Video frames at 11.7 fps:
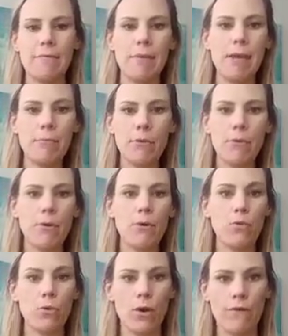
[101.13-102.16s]
People
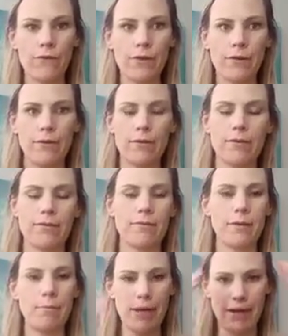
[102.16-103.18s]
will
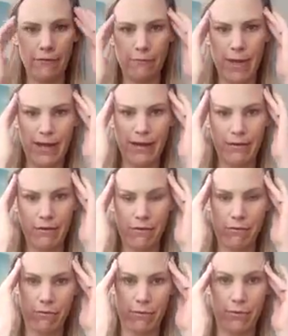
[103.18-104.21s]
often complain of pain
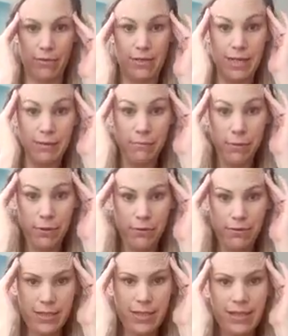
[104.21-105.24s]
through the
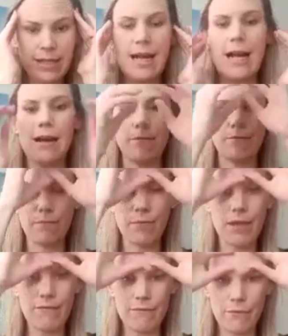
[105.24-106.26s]
temples
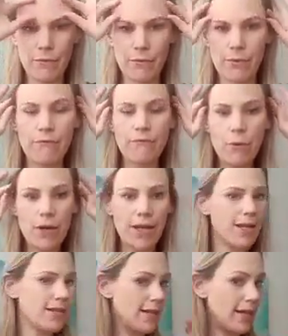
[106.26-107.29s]
and through the
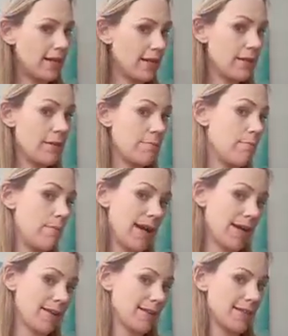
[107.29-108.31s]
forehead and in the
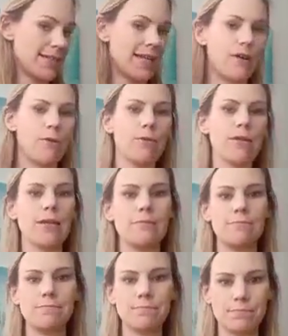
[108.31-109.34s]
back of the skull
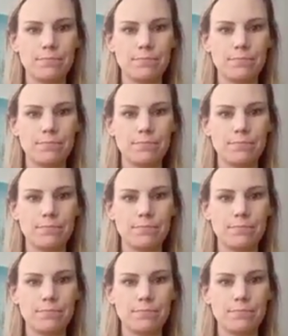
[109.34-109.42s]
there.